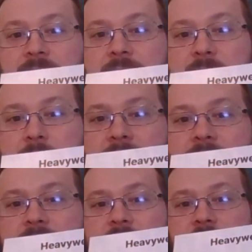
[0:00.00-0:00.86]
the
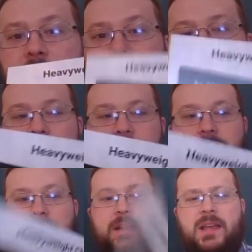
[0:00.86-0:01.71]
Mastercard Black
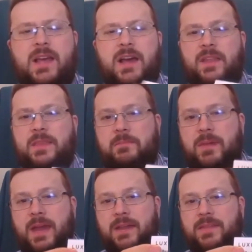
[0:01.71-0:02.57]
Card. On the
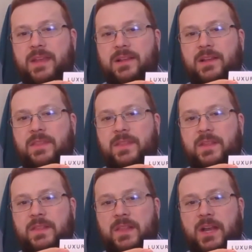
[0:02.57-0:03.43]
back, they call it
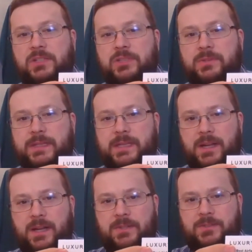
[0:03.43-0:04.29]
the Luxury
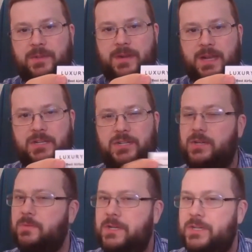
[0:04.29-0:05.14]
Card, so I'm not
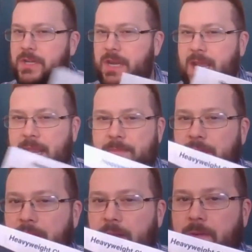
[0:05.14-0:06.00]
sure which name to
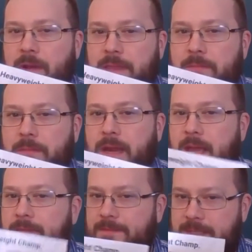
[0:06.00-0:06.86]
go with, but
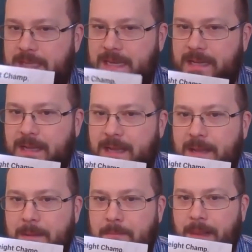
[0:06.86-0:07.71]
I've seen
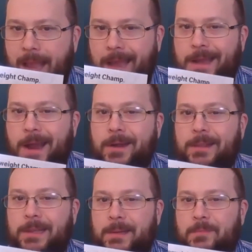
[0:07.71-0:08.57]
Black Card a
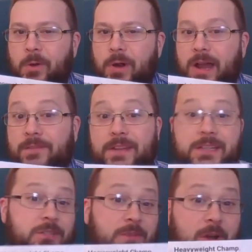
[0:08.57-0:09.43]
little more often,
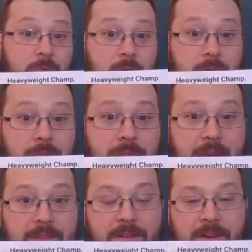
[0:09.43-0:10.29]
so I'll roll with
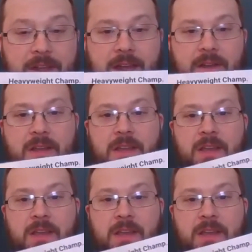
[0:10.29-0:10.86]
that for now.